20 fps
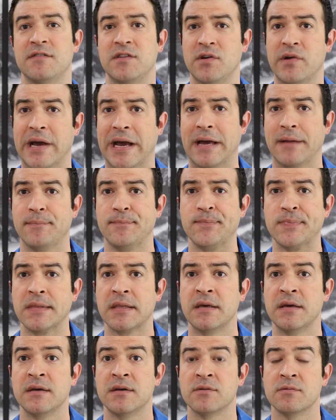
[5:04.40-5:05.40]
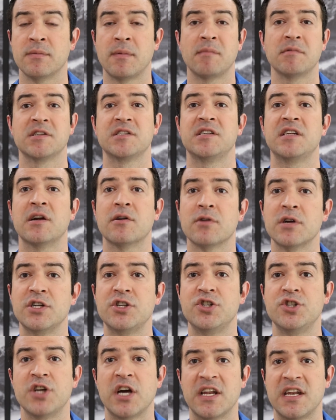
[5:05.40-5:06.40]
you had? Remember, steroids
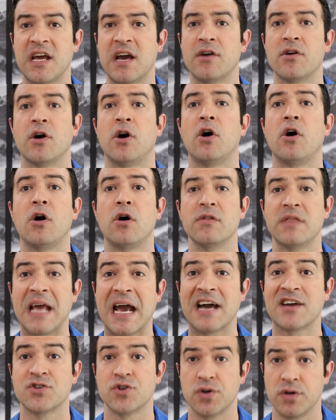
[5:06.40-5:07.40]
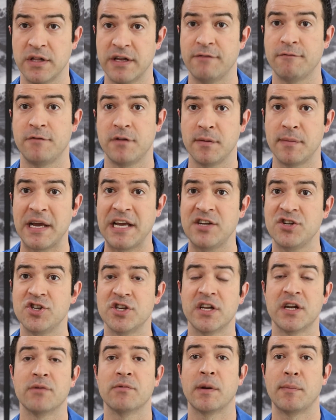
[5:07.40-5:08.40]
shut down all natural
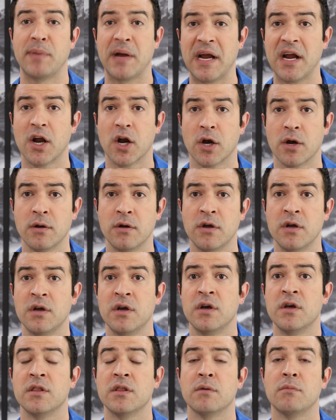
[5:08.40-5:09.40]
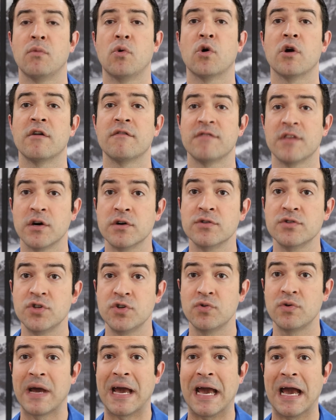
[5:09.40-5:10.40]
inflammation and repair. The more of those
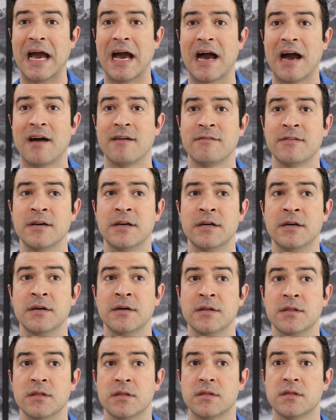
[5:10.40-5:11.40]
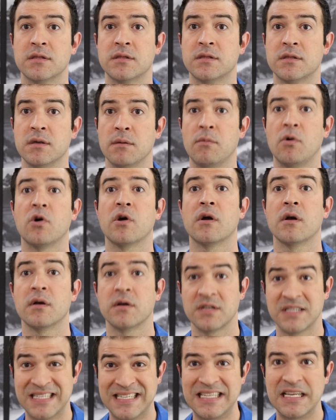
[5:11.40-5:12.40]
you have, the more
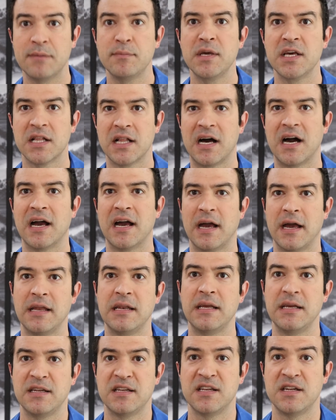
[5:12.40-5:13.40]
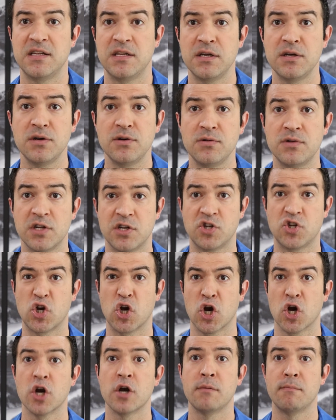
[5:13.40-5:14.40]
stimuli I need to do to
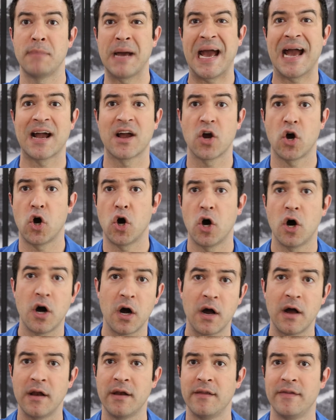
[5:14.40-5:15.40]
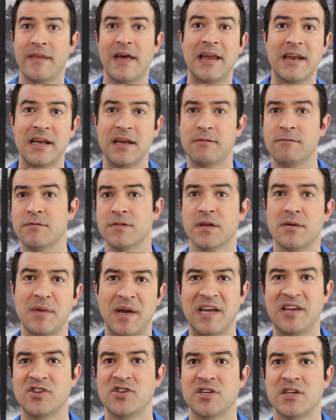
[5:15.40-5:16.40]
turn back on that
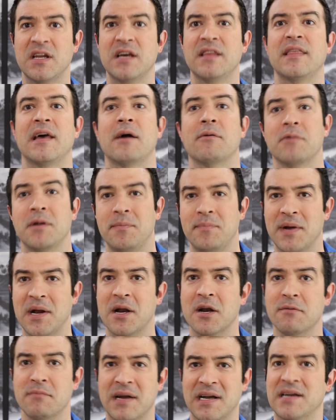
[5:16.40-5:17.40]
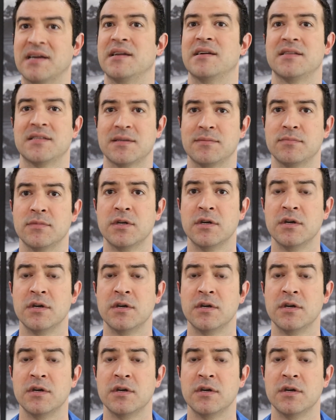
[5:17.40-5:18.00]
inflammation and that repair mechanism.